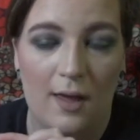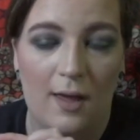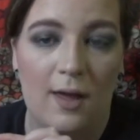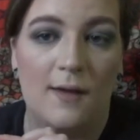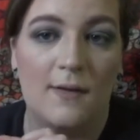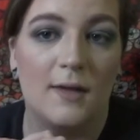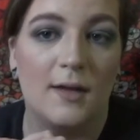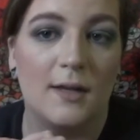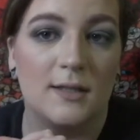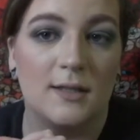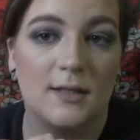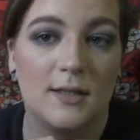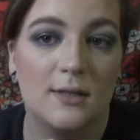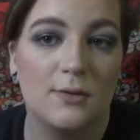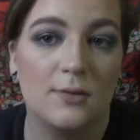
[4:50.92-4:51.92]
and then I
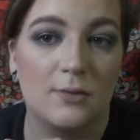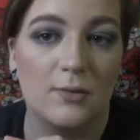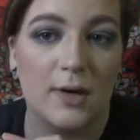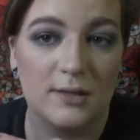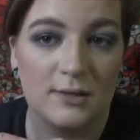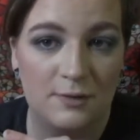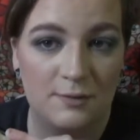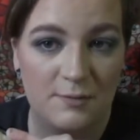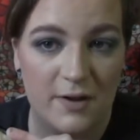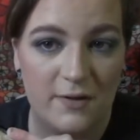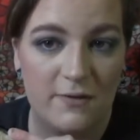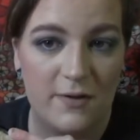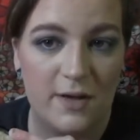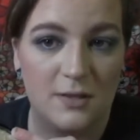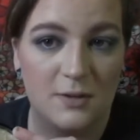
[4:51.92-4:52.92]
set the rest of my
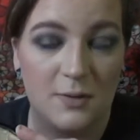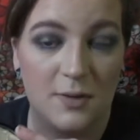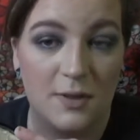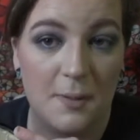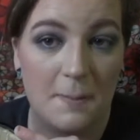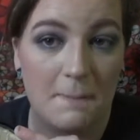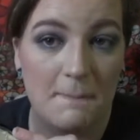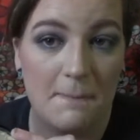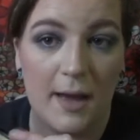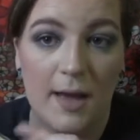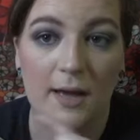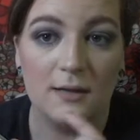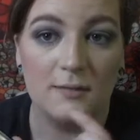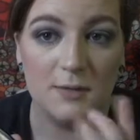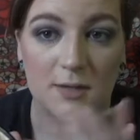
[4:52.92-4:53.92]
face with a
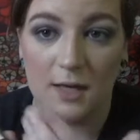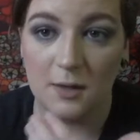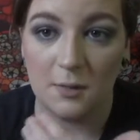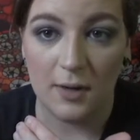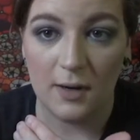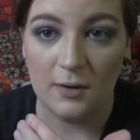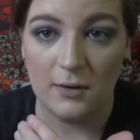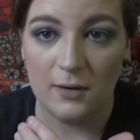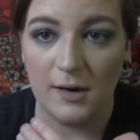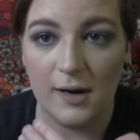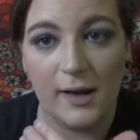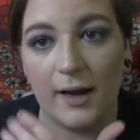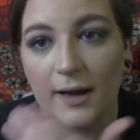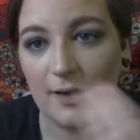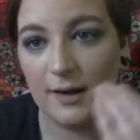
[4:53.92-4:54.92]
matte setting powder,
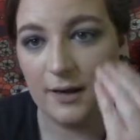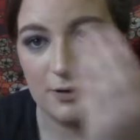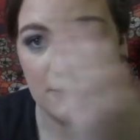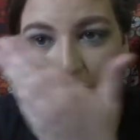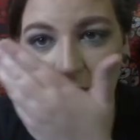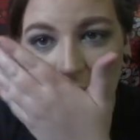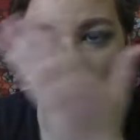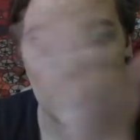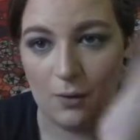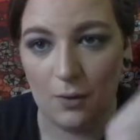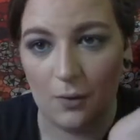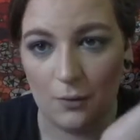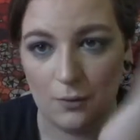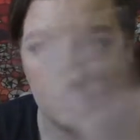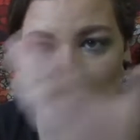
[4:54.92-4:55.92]
and I kind of go
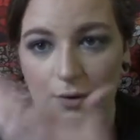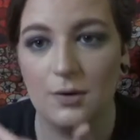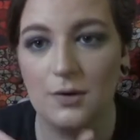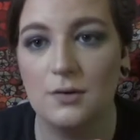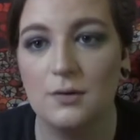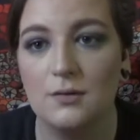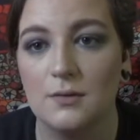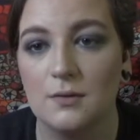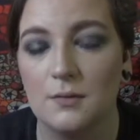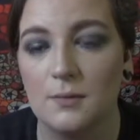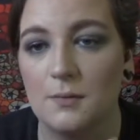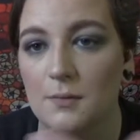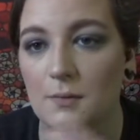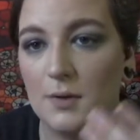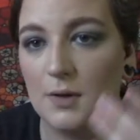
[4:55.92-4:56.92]
over
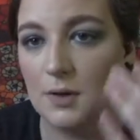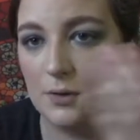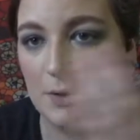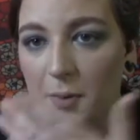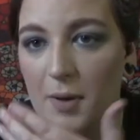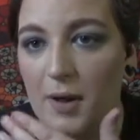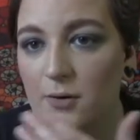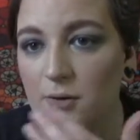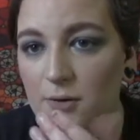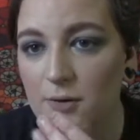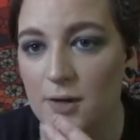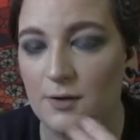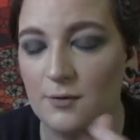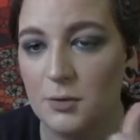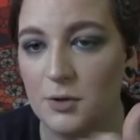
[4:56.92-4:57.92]
you know, the powder
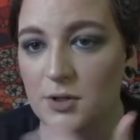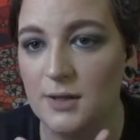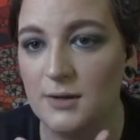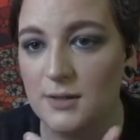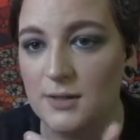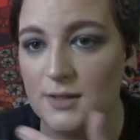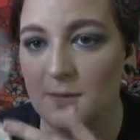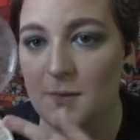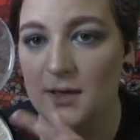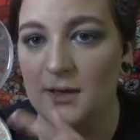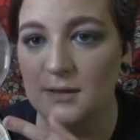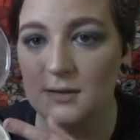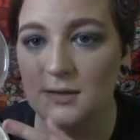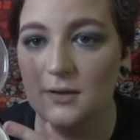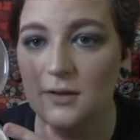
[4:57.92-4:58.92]
that I've put down to set my
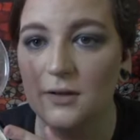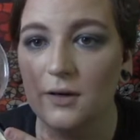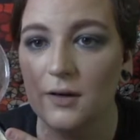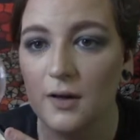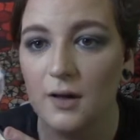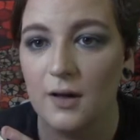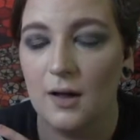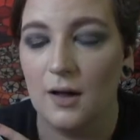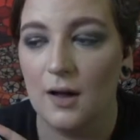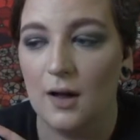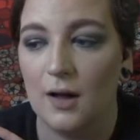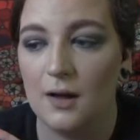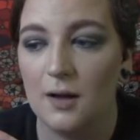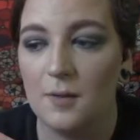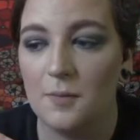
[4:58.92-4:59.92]
concealer.
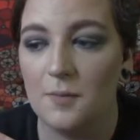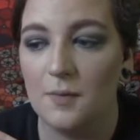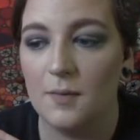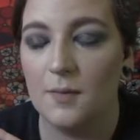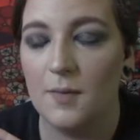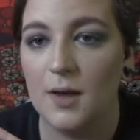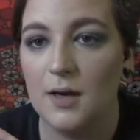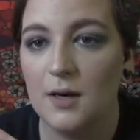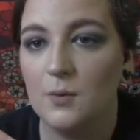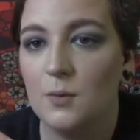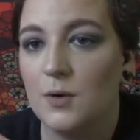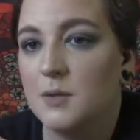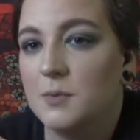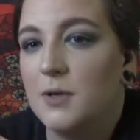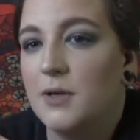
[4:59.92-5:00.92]
And it
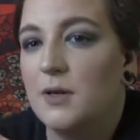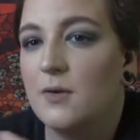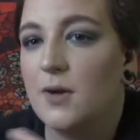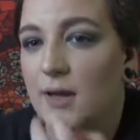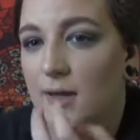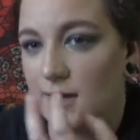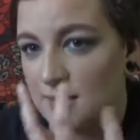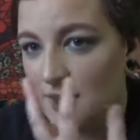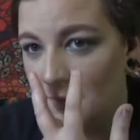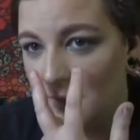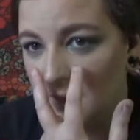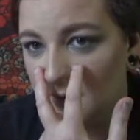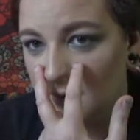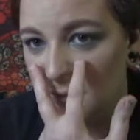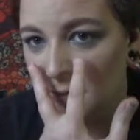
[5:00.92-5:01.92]
works pretty okay because I
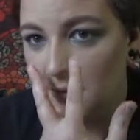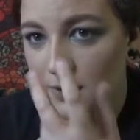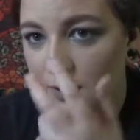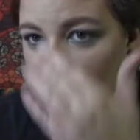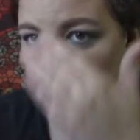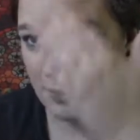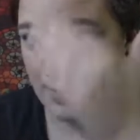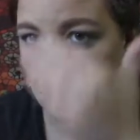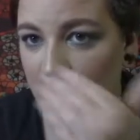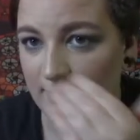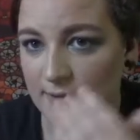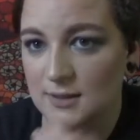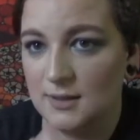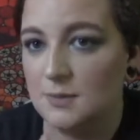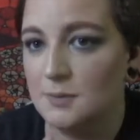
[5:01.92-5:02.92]
mainly just put it under my
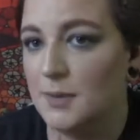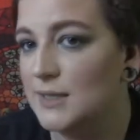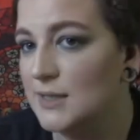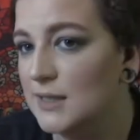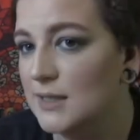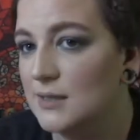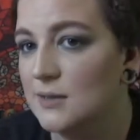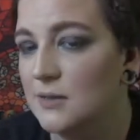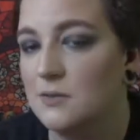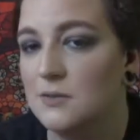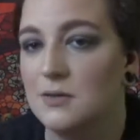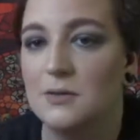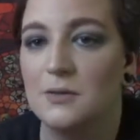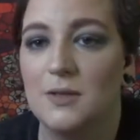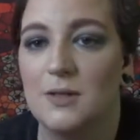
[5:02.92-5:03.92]
eyes and in my T-zone,
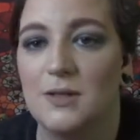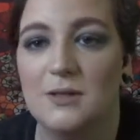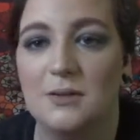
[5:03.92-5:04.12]
so it doesn't